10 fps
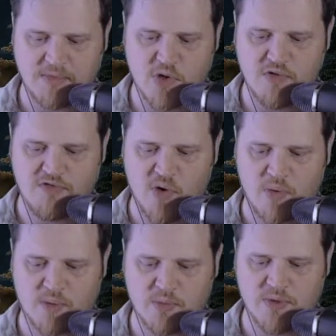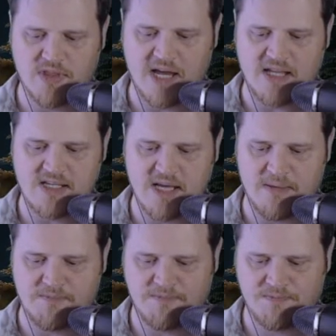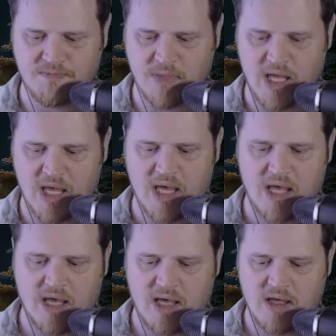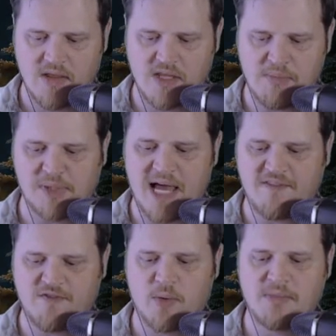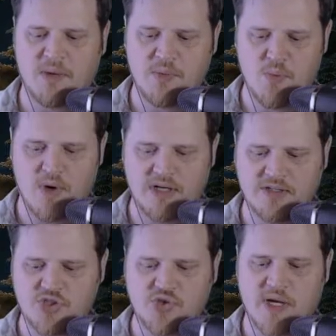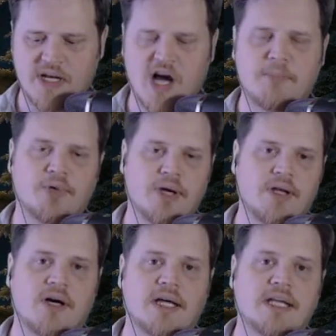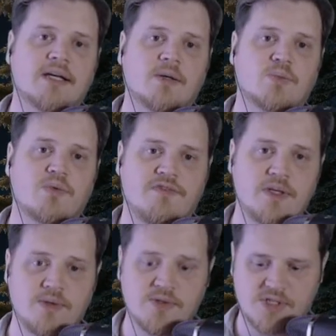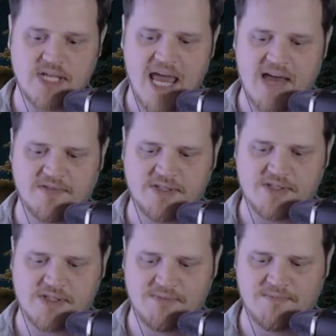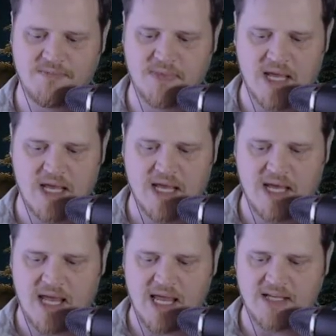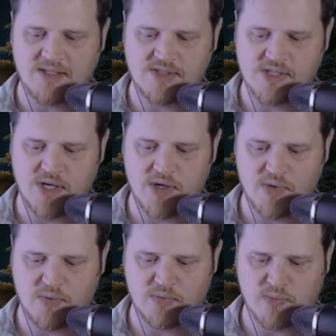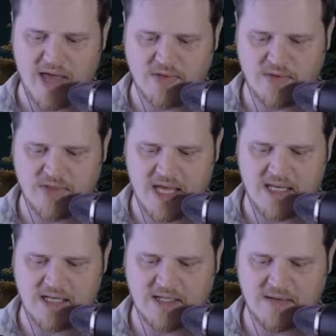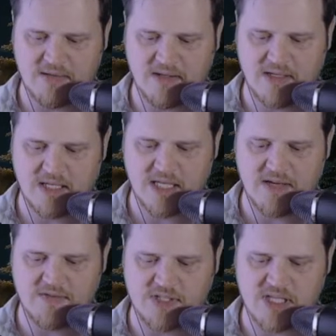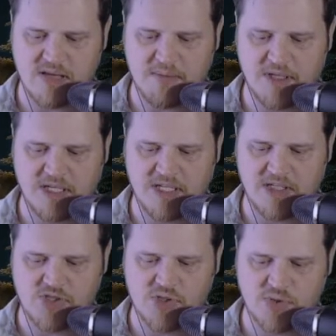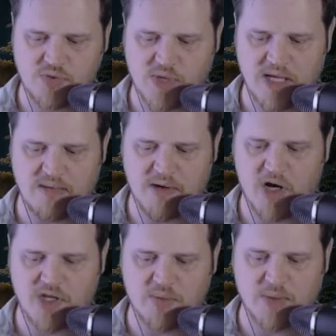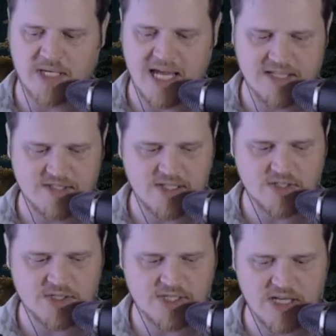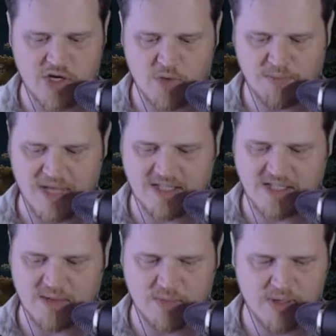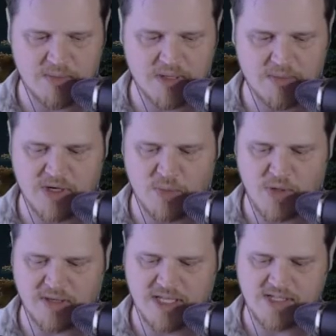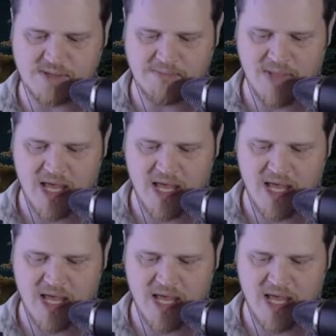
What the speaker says: go forward with the idea. The platform that we wanted to try and operate on refused to have us. And so rather than give us the ability to try and argue our case, they just said, nope, that's it. We don't want this.